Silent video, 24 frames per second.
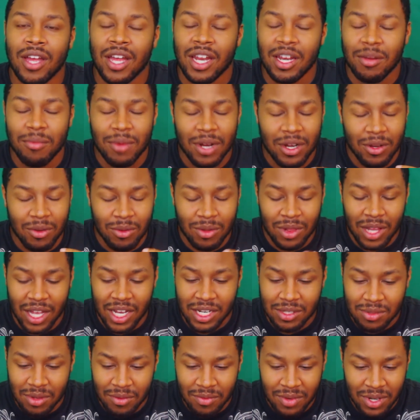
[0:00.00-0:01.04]
Anybody who
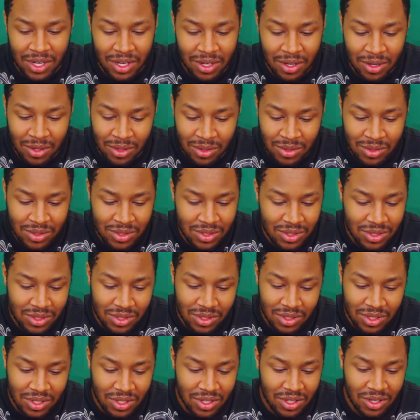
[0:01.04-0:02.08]
likes my
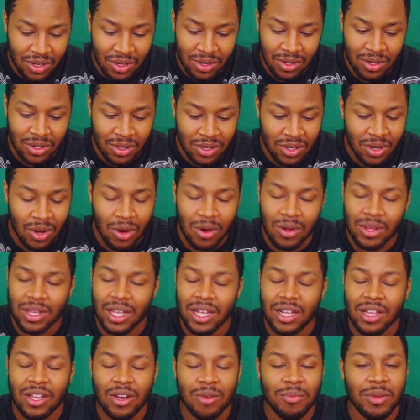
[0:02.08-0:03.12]
videos, you're going
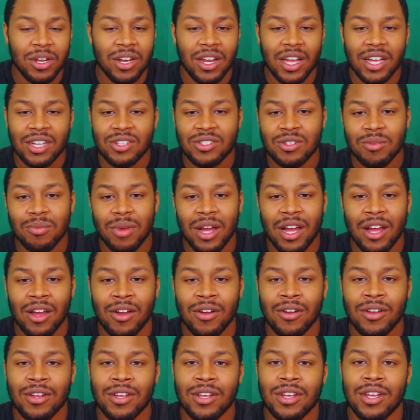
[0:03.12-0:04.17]
that little bit extra
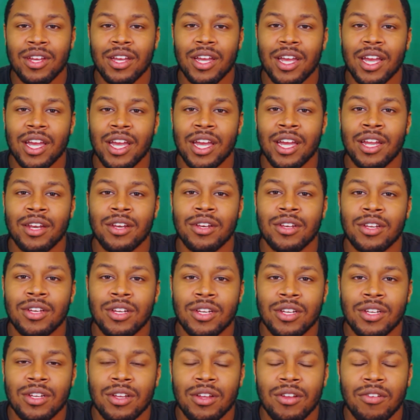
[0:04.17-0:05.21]
mile. And
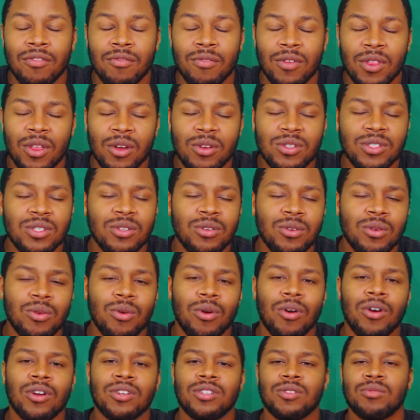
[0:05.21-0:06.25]
for those of you
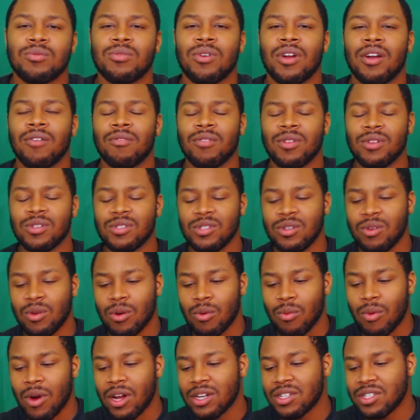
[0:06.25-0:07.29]
who are subscribed, for those of you
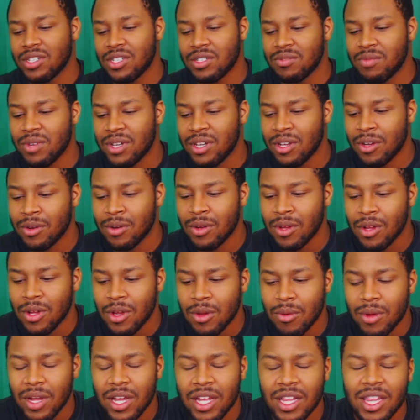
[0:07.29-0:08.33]
who are watching this video,
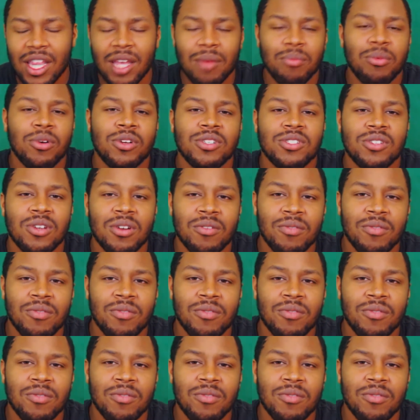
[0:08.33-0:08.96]
hit that push